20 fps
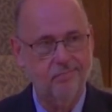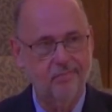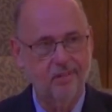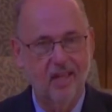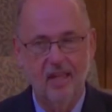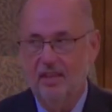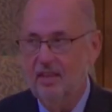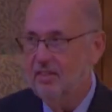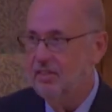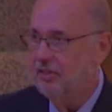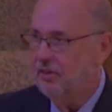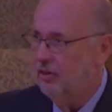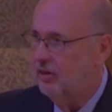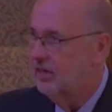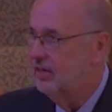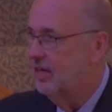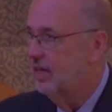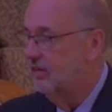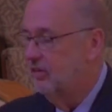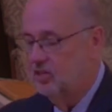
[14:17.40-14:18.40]
Then, third,
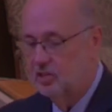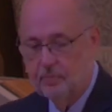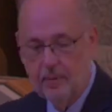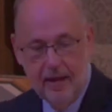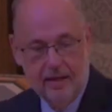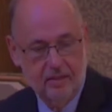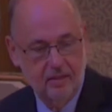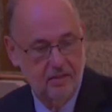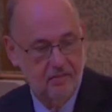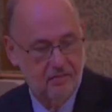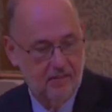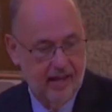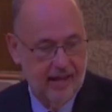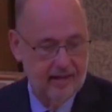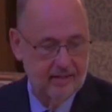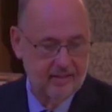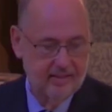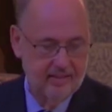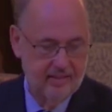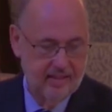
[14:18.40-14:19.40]
despite the
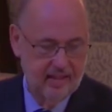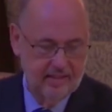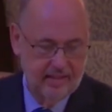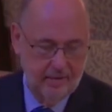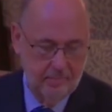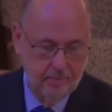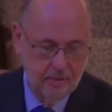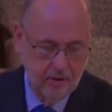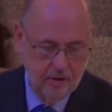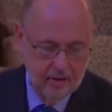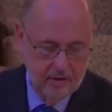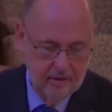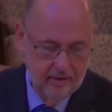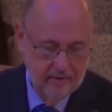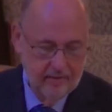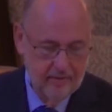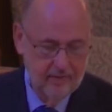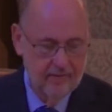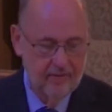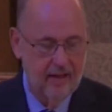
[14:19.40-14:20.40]
fact that they burn
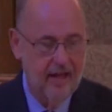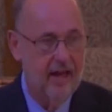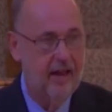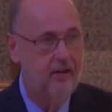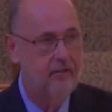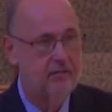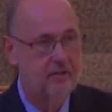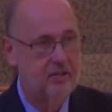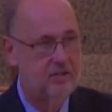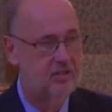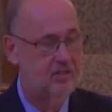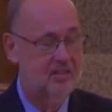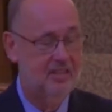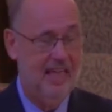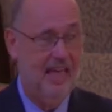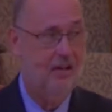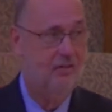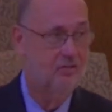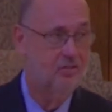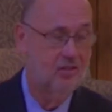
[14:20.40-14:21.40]
hundreds,
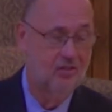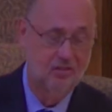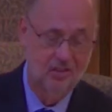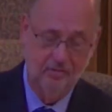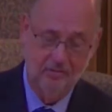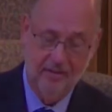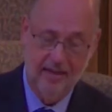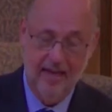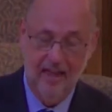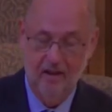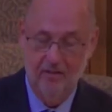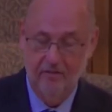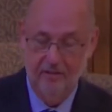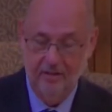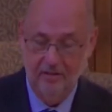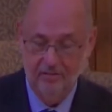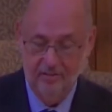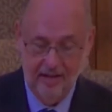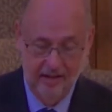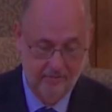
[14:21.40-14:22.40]
thousands of
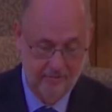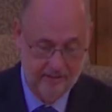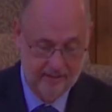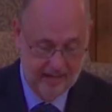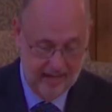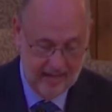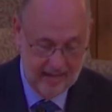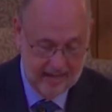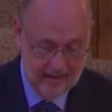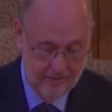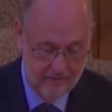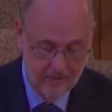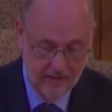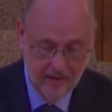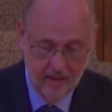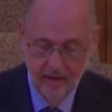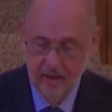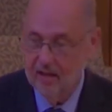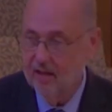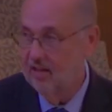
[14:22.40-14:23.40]
calories every day,
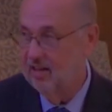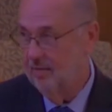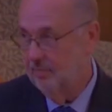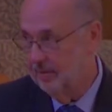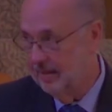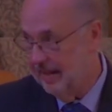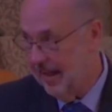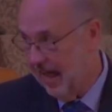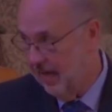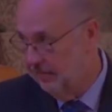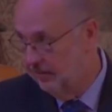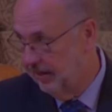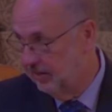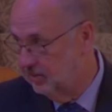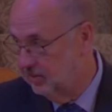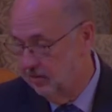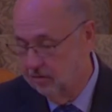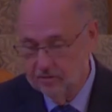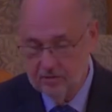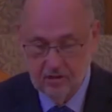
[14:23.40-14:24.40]
Olympic athletes
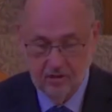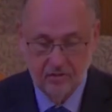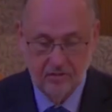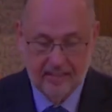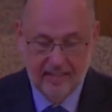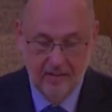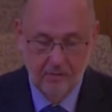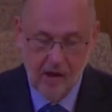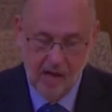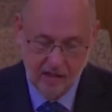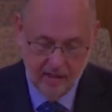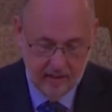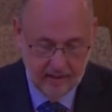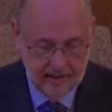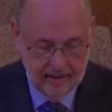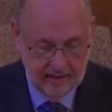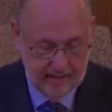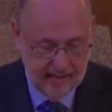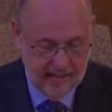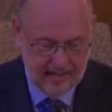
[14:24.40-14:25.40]
don't just eat,
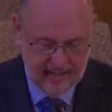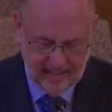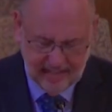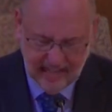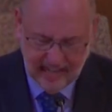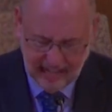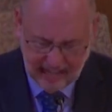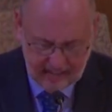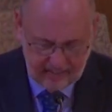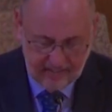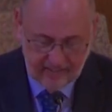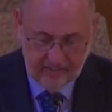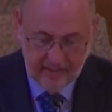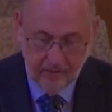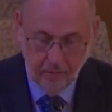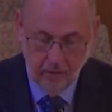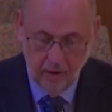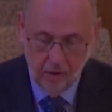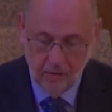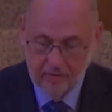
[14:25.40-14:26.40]
eat anything they
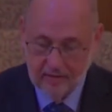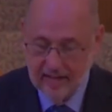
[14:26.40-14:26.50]
want.